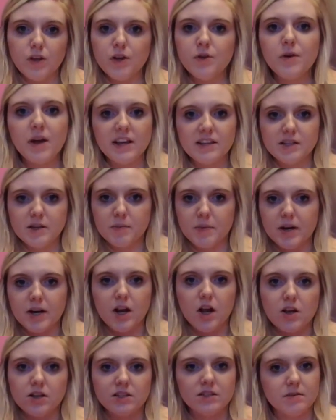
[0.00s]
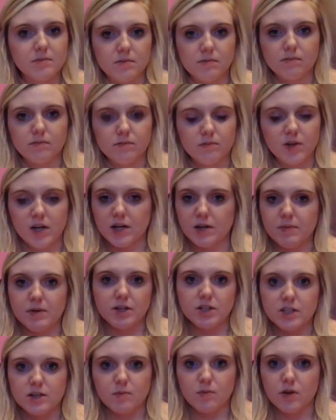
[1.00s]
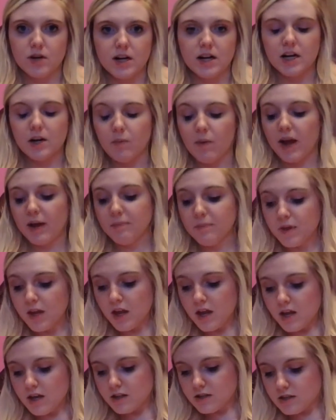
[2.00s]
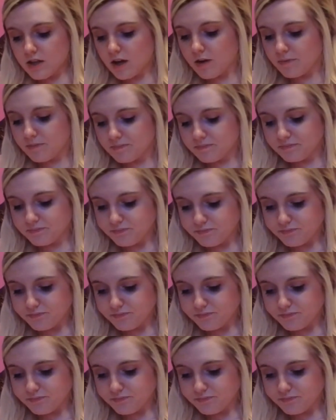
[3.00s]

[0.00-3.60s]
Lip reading: you guys are pretty much similar anyway. So